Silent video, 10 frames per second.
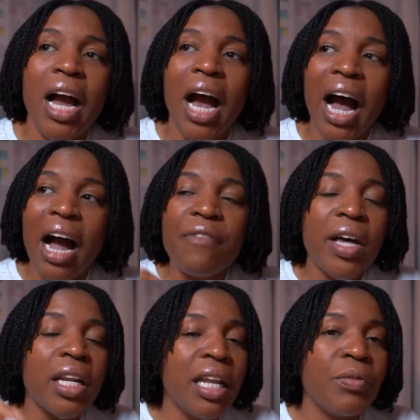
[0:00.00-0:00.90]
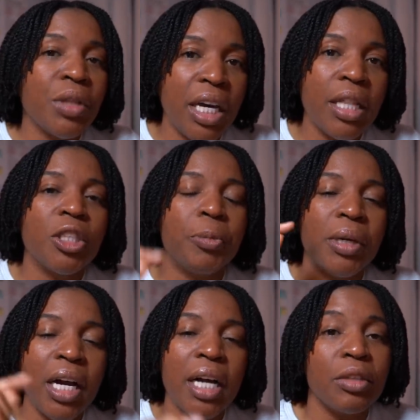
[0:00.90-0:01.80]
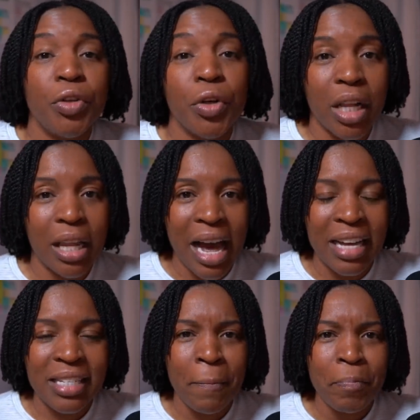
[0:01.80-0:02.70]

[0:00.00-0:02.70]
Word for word: I fell in love with English because of your class.